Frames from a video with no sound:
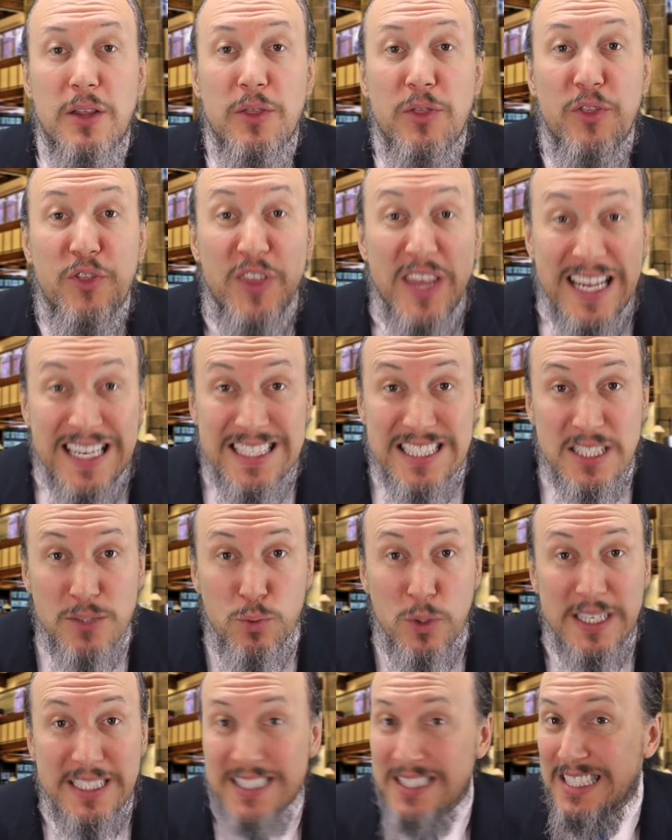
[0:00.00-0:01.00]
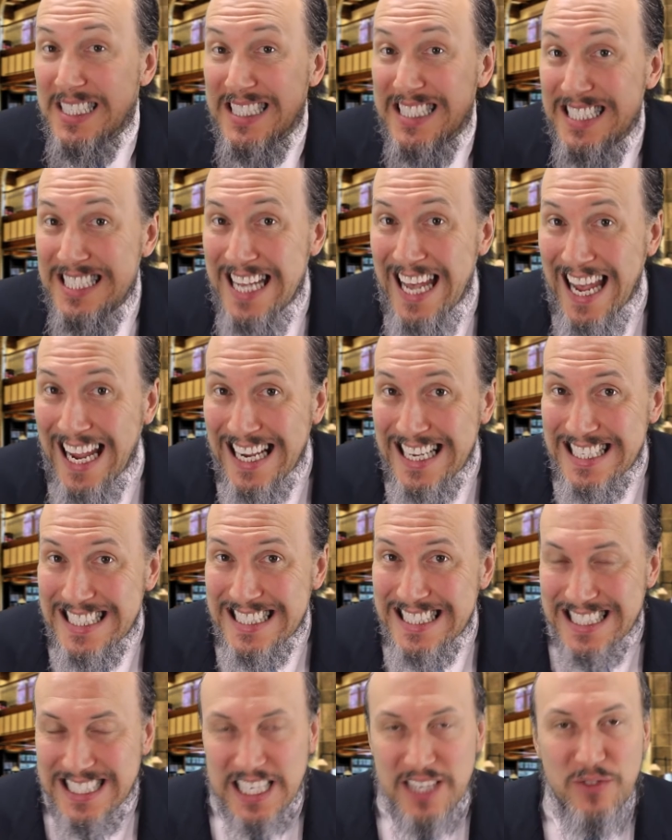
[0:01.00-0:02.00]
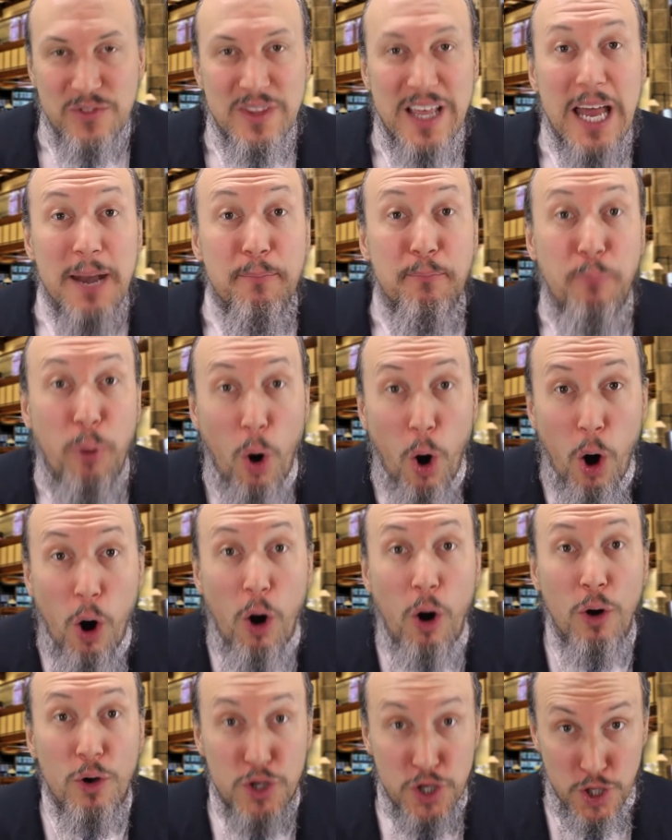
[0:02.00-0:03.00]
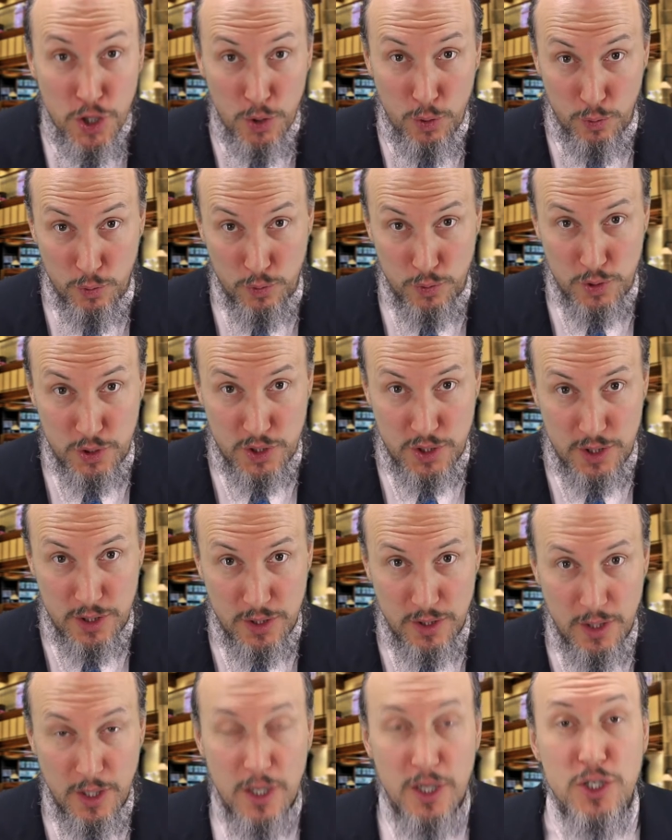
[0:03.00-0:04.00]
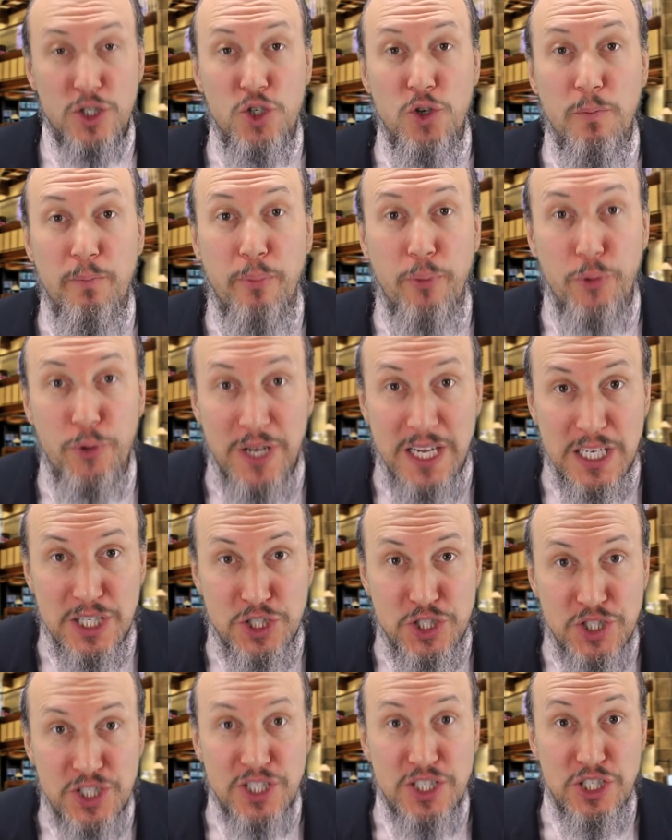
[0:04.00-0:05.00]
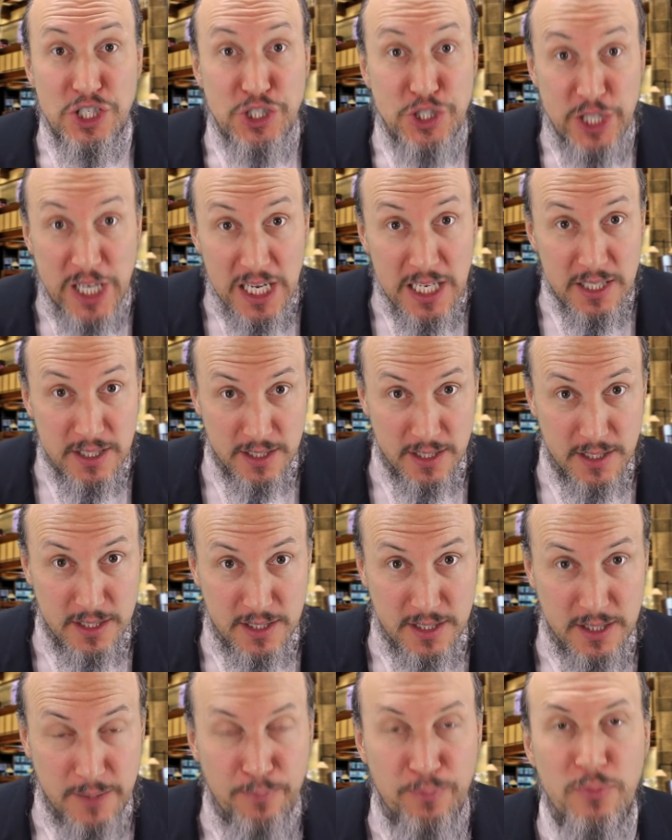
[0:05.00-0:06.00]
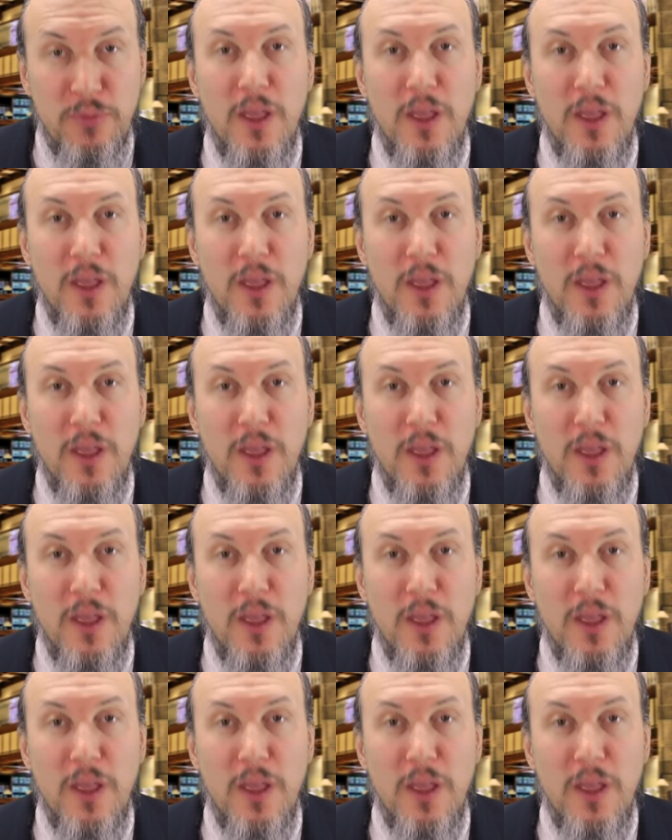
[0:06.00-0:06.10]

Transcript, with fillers: This was the text that Paul used to preach Jesus.